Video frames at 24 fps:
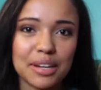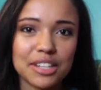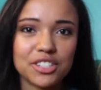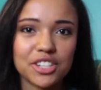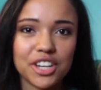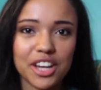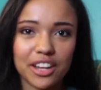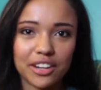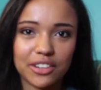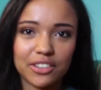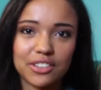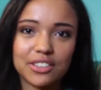
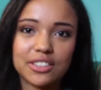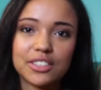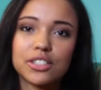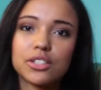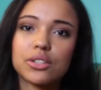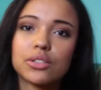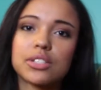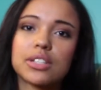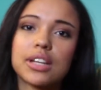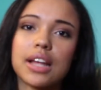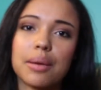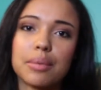channel.
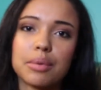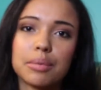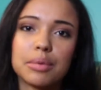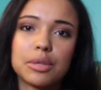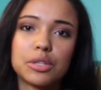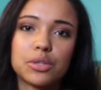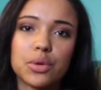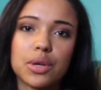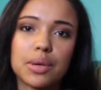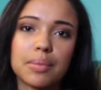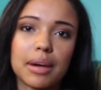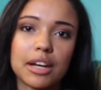So today I'm going to be
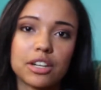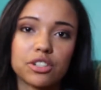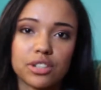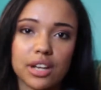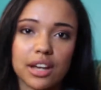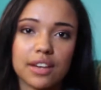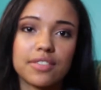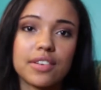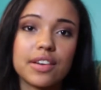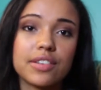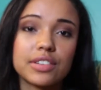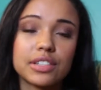doing my
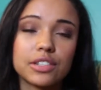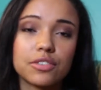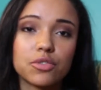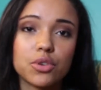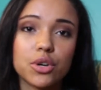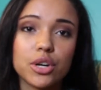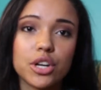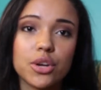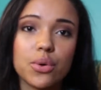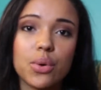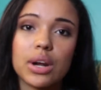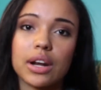July favorites
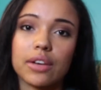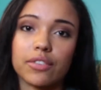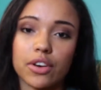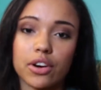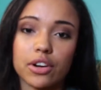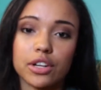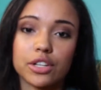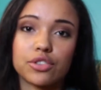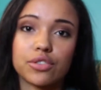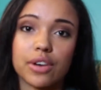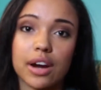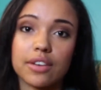for you, and I've
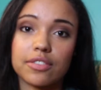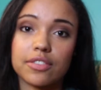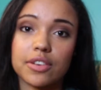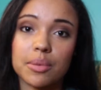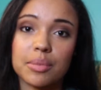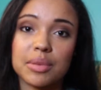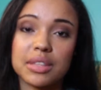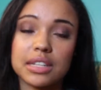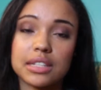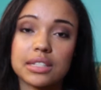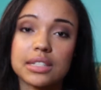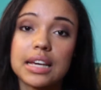already tried
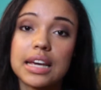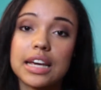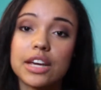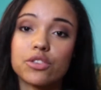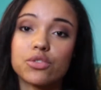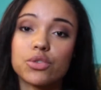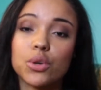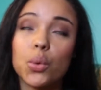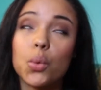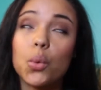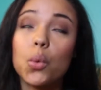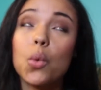filming this
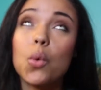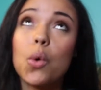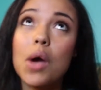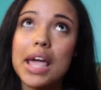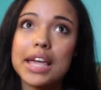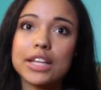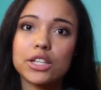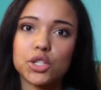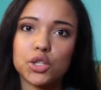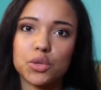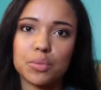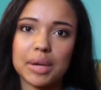intro
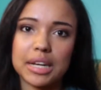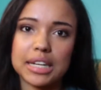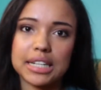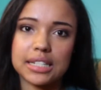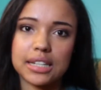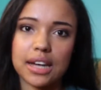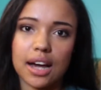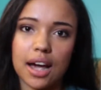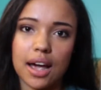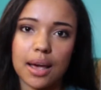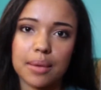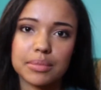way too many
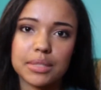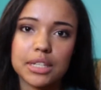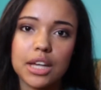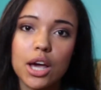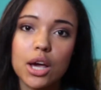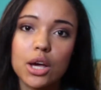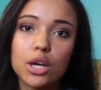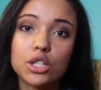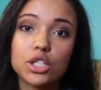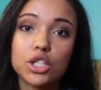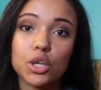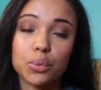times,
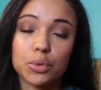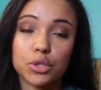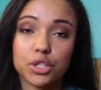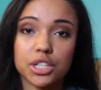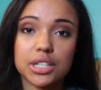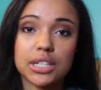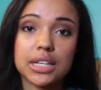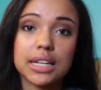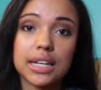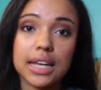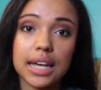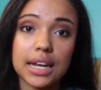so we're
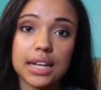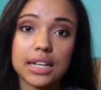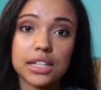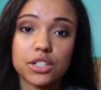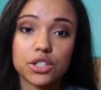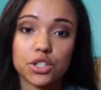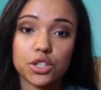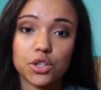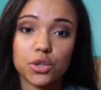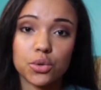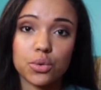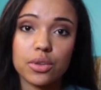just going to get
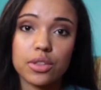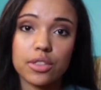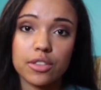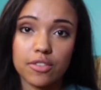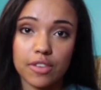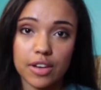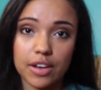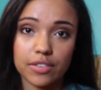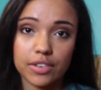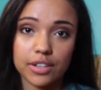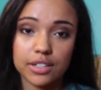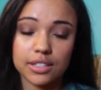into the
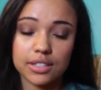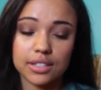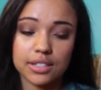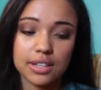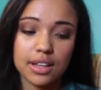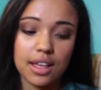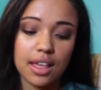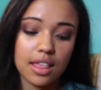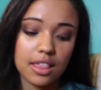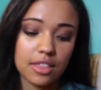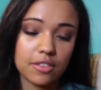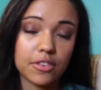favorites.
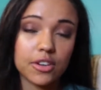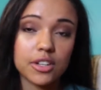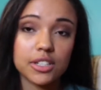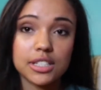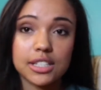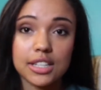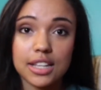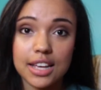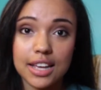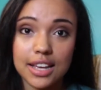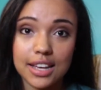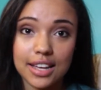The
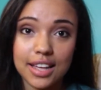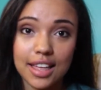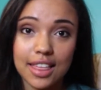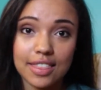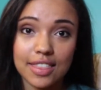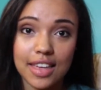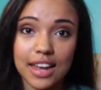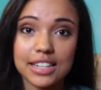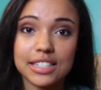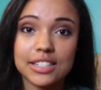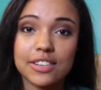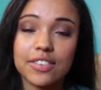first thing
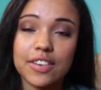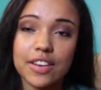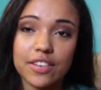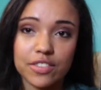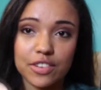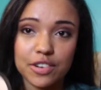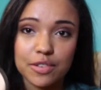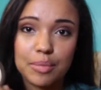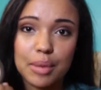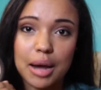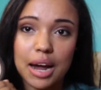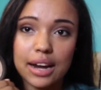that is a
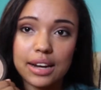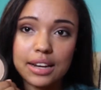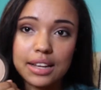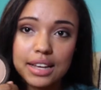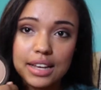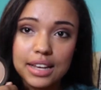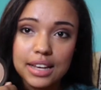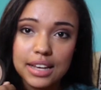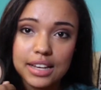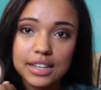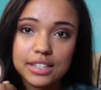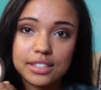favorite of mine
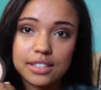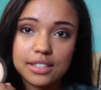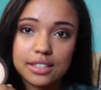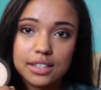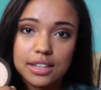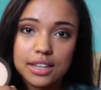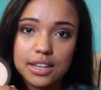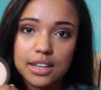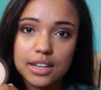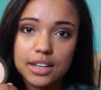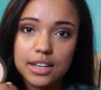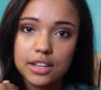is
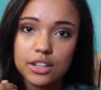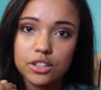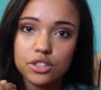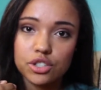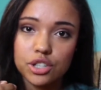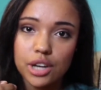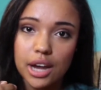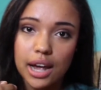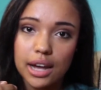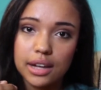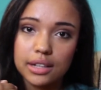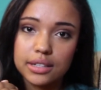the
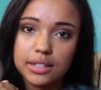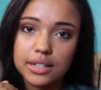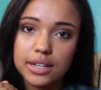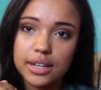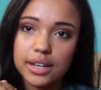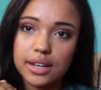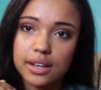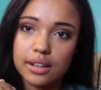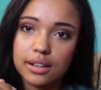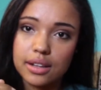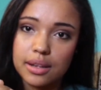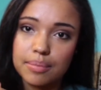Jaclyn
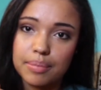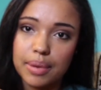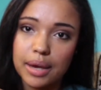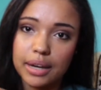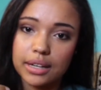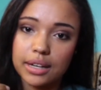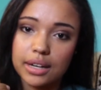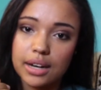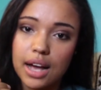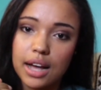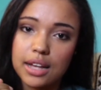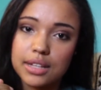Hill and
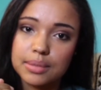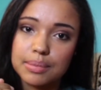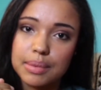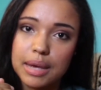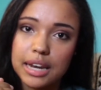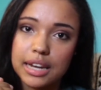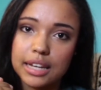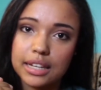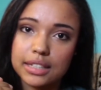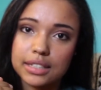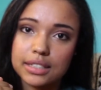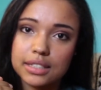Becca
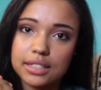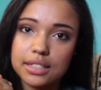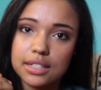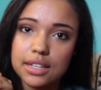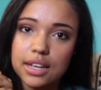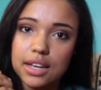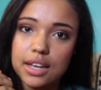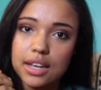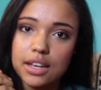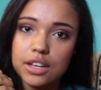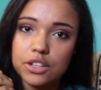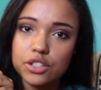Cosmetics
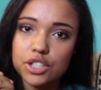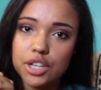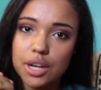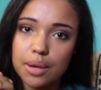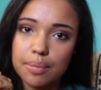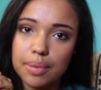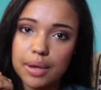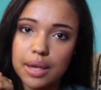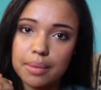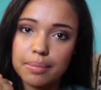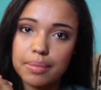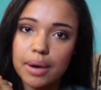
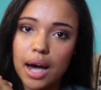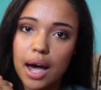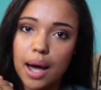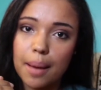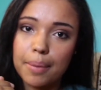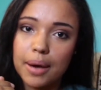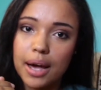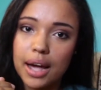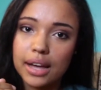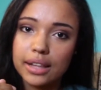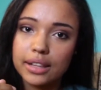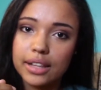Champagne
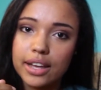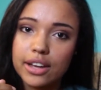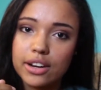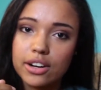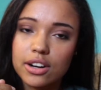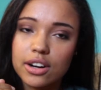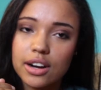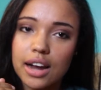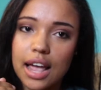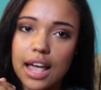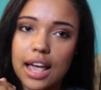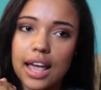Pop
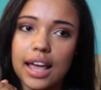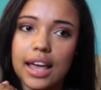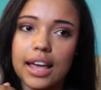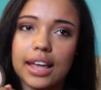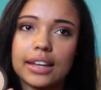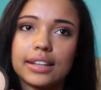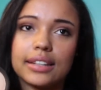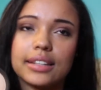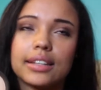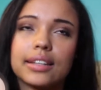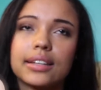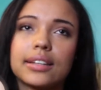Highlighter,
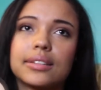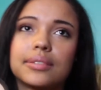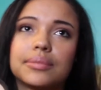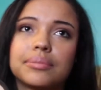and I'm